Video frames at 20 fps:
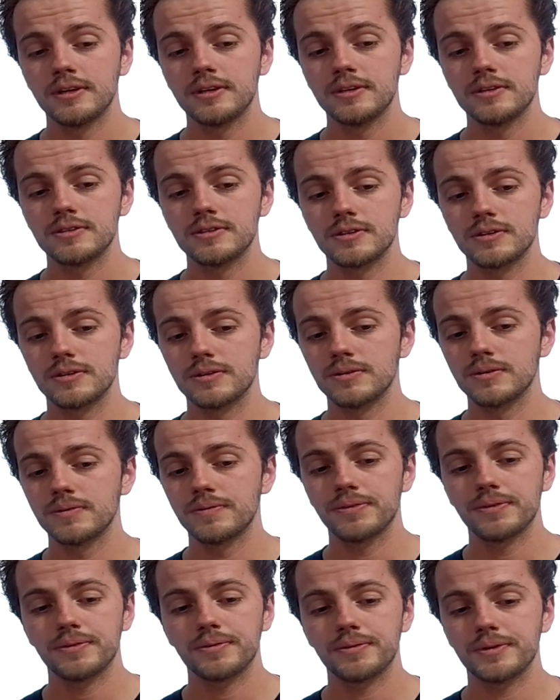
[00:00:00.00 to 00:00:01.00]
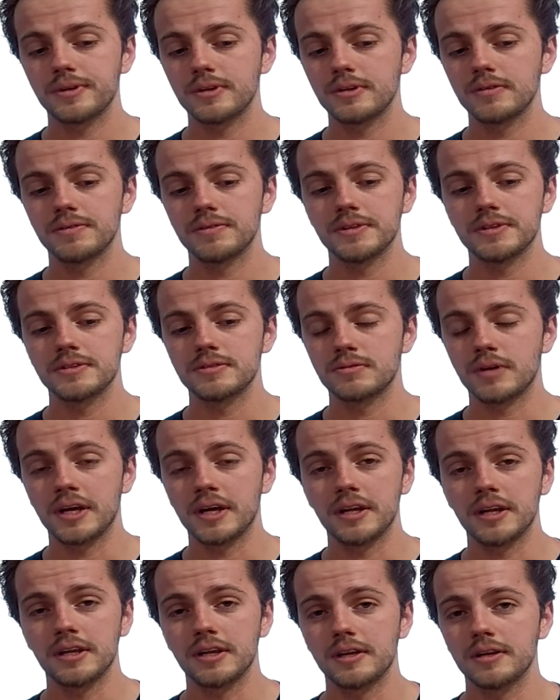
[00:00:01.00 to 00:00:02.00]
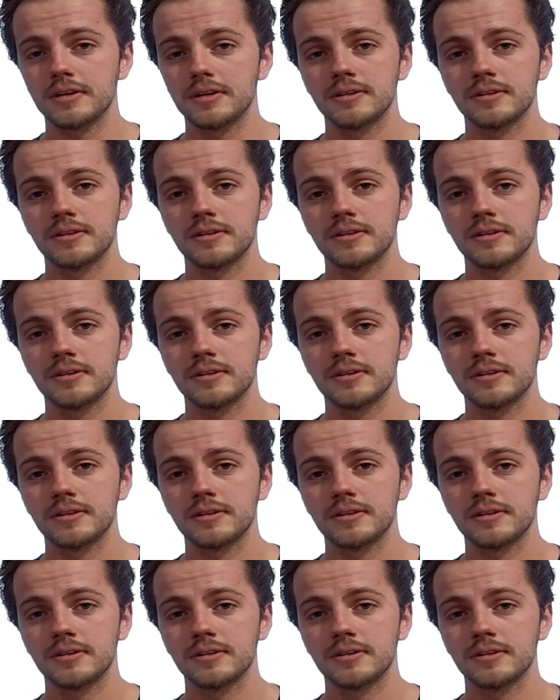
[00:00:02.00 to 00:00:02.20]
So whether if it's writing,